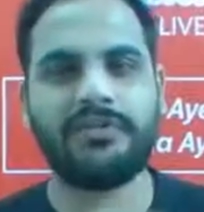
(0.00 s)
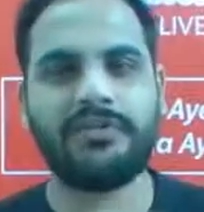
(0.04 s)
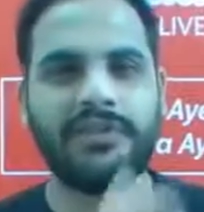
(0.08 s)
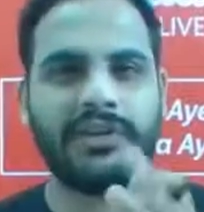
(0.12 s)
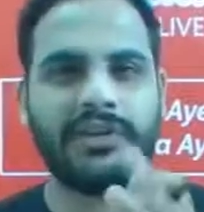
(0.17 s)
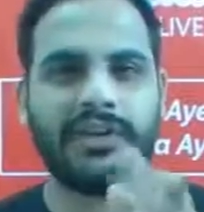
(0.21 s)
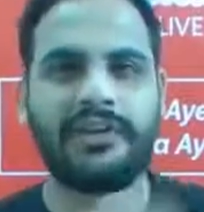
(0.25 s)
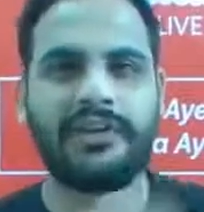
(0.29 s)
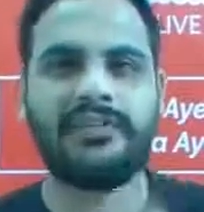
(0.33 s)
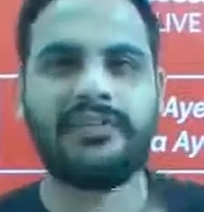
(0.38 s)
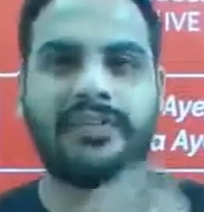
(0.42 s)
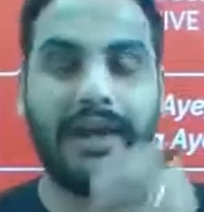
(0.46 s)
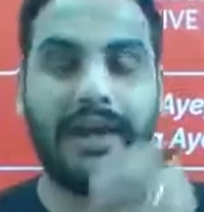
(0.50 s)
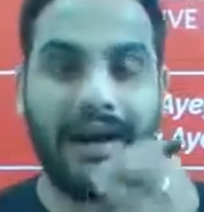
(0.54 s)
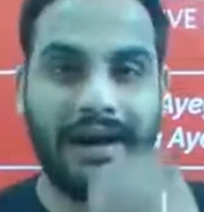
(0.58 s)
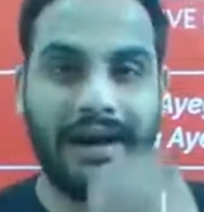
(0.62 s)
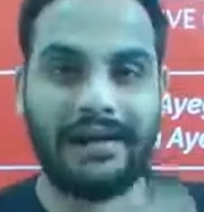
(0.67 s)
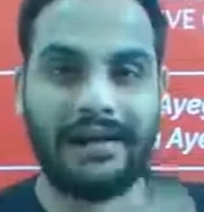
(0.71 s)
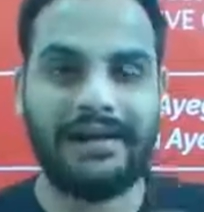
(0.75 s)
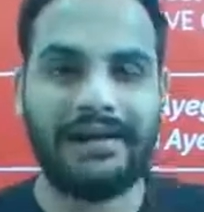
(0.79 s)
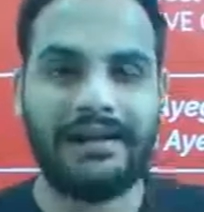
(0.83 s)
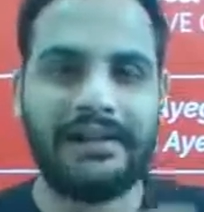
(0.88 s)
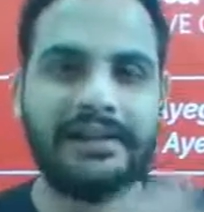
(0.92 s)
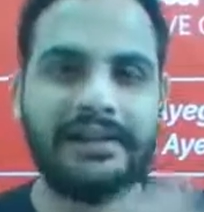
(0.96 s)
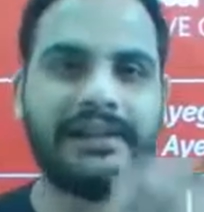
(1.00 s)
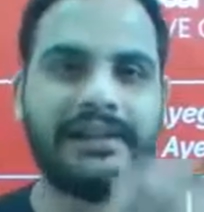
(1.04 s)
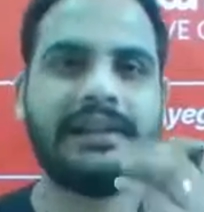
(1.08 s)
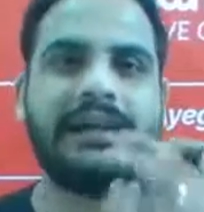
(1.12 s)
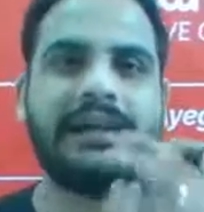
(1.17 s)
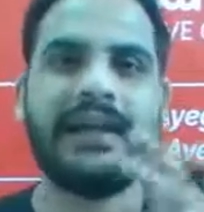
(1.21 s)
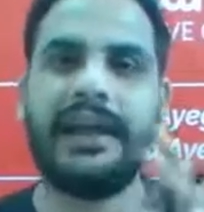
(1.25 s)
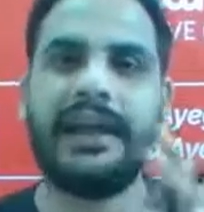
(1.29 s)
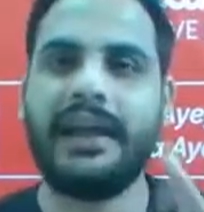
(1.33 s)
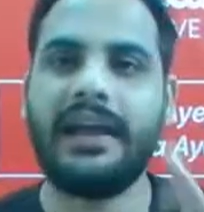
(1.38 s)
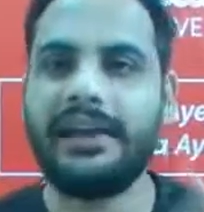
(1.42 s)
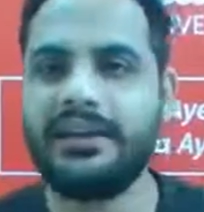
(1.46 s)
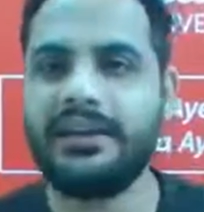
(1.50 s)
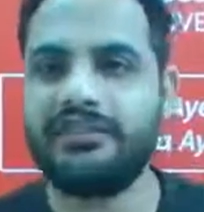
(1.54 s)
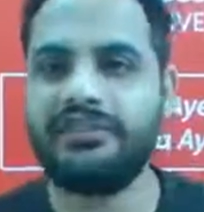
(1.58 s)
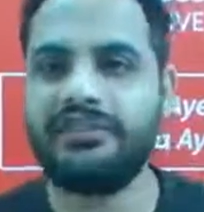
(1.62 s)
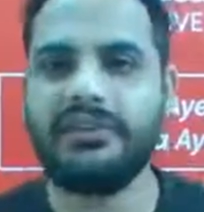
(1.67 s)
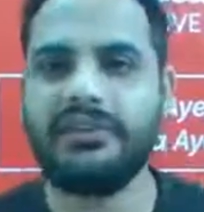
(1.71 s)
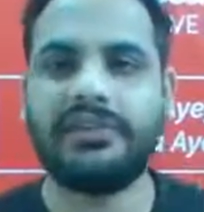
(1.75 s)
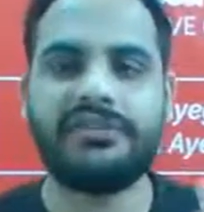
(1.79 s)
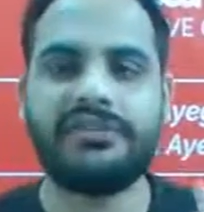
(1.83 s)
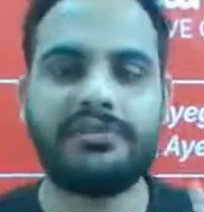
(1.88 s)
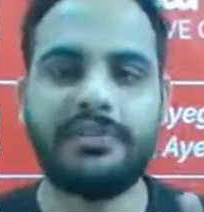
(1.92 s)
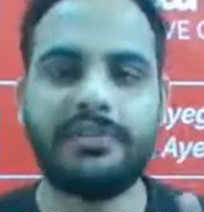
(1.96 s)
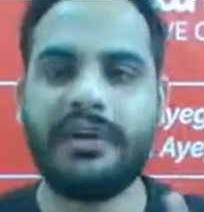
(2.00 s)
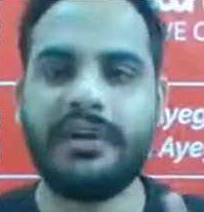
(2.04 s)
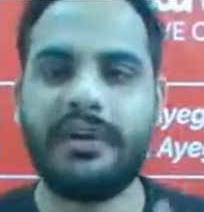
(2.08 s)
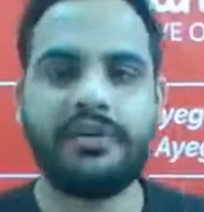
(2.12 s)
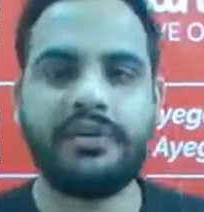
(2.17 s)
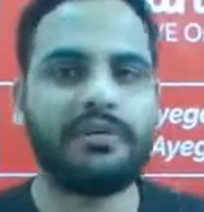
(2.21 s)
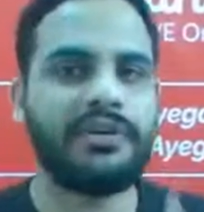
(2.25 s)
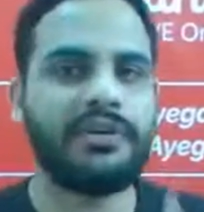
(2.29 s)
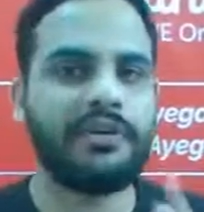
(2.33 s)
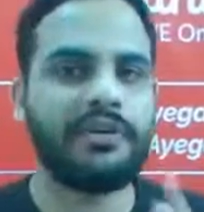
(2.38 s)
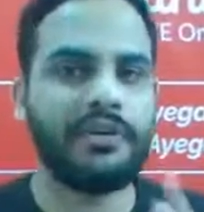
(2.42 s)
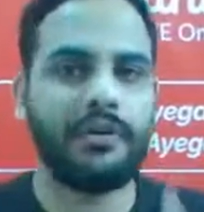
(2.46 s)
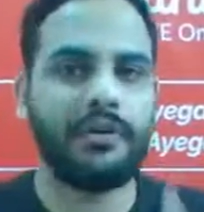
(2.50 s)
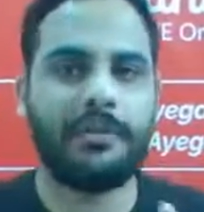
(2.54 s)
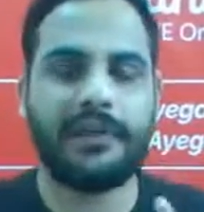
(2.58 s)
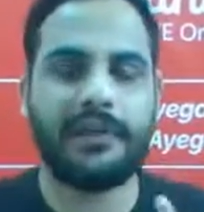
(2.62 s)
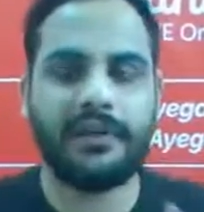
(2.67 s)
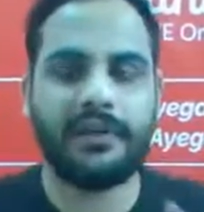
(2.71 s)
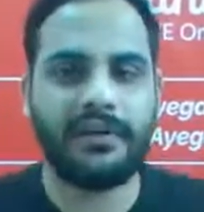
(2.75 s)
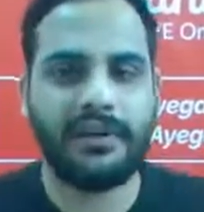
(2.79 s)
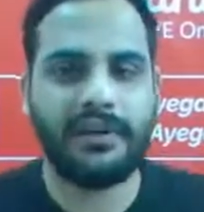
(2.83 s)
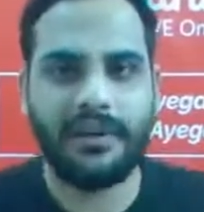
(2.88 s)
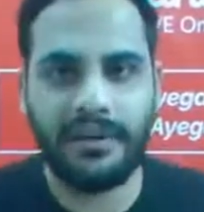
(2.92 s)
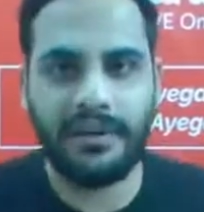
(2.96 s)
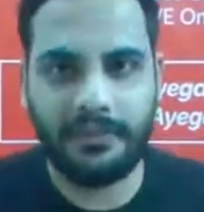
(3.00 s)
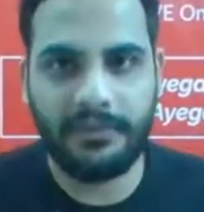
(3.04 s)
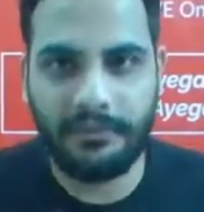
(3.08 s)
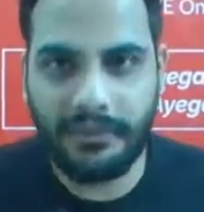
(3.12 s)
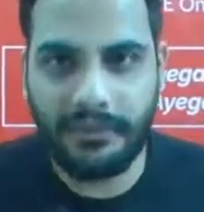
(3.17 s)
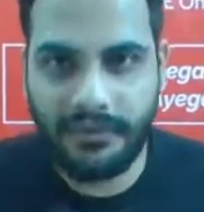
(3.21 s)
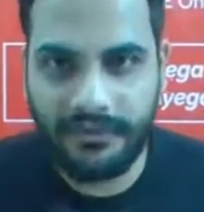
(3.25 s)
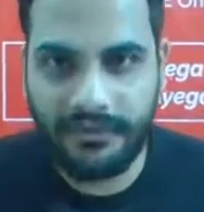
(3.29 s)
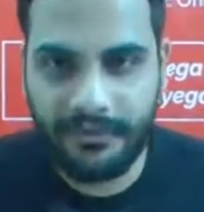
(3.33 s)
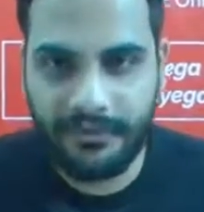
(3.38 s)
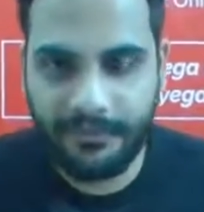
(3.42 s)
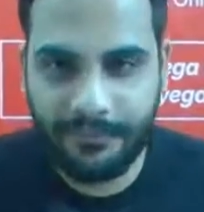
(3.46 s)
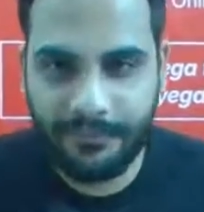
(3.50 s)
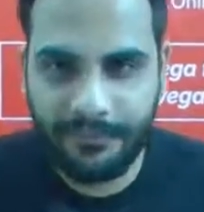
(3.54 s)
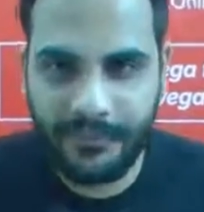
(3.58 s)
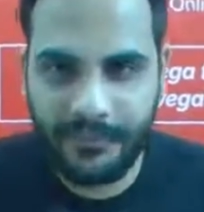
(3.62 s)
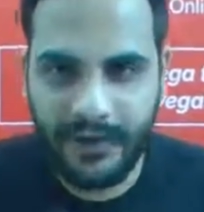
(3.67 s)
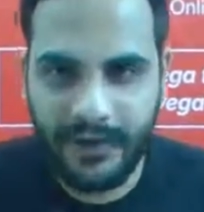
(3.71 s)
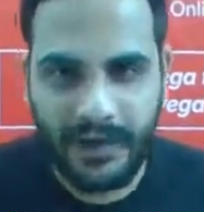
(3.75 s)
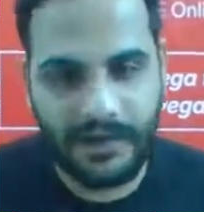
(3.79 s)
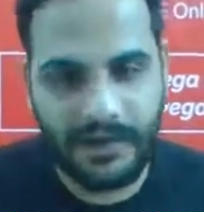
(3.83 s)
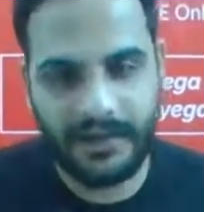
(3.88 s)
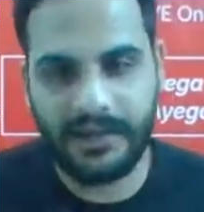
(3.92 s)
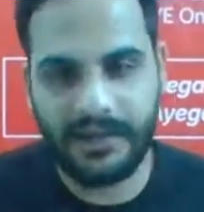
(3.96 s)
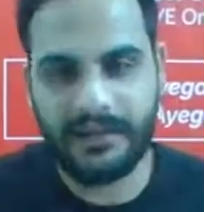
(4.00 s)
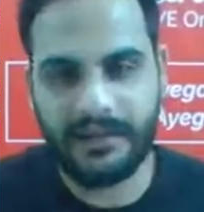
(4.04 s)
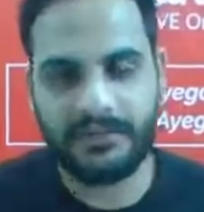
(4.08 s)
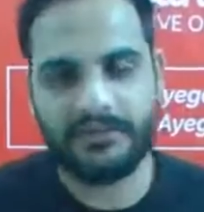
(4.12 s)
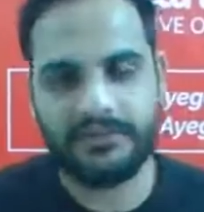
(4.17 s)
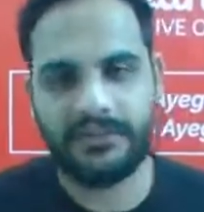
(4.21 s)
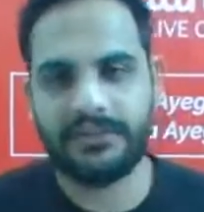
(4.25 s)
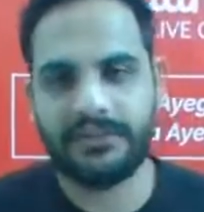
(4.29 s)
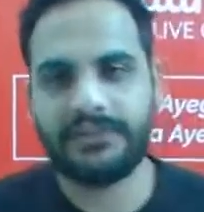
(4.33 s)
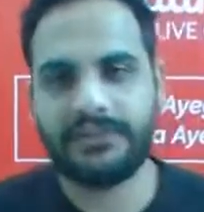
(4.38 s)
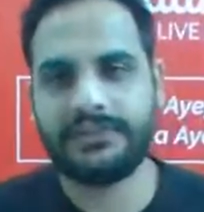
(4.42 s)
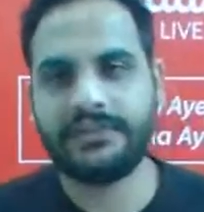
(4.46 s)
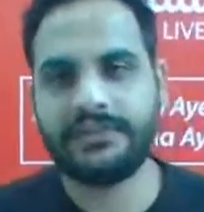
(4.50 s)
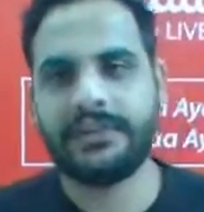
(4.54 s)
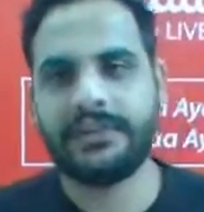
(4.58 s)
So there is hardly any change made to the topic real numbers, hardly any change.